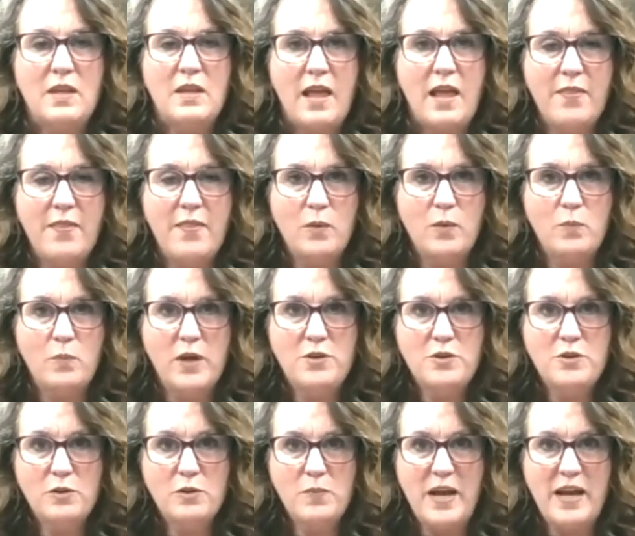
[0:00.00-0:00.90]
And then when
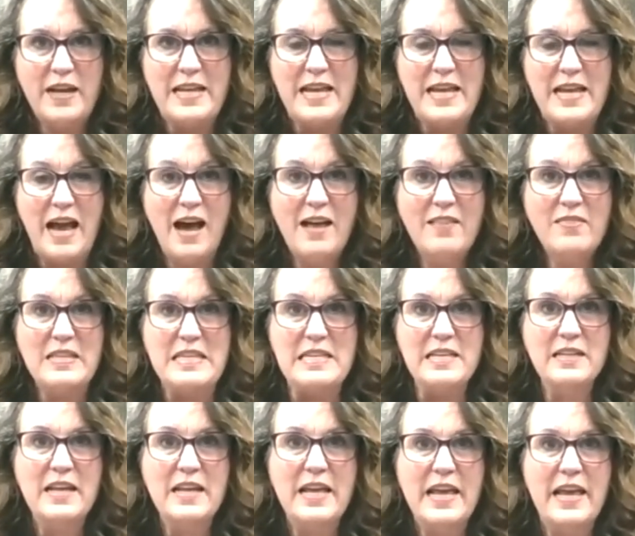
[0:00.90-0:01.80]
you're ready, on the
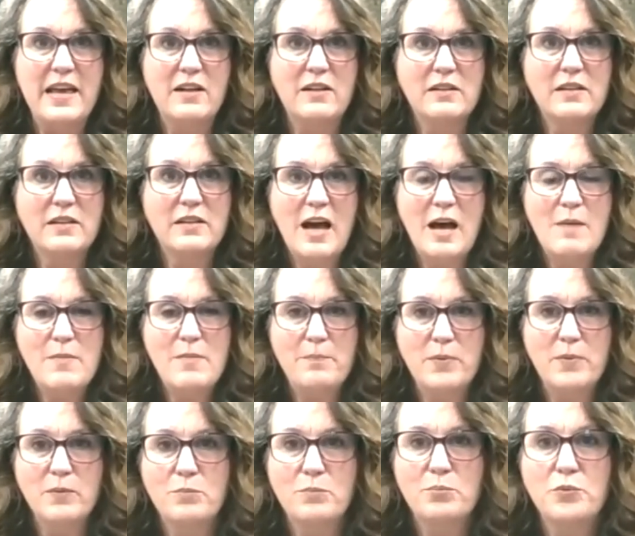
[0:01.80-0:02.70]
inhale, come
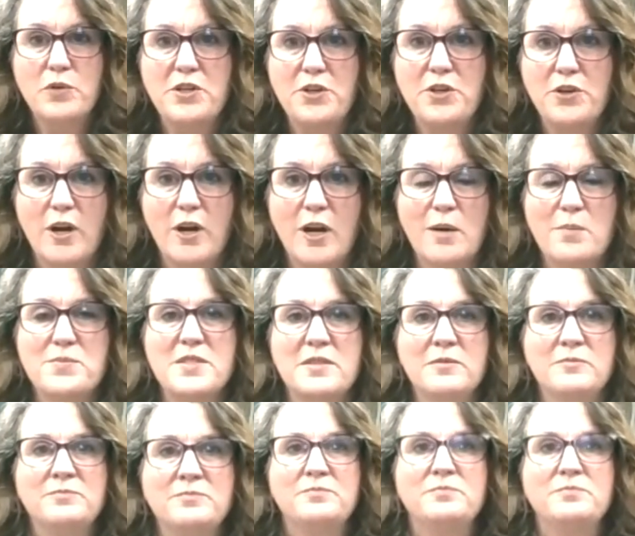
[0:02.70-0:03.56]
up and bring your arms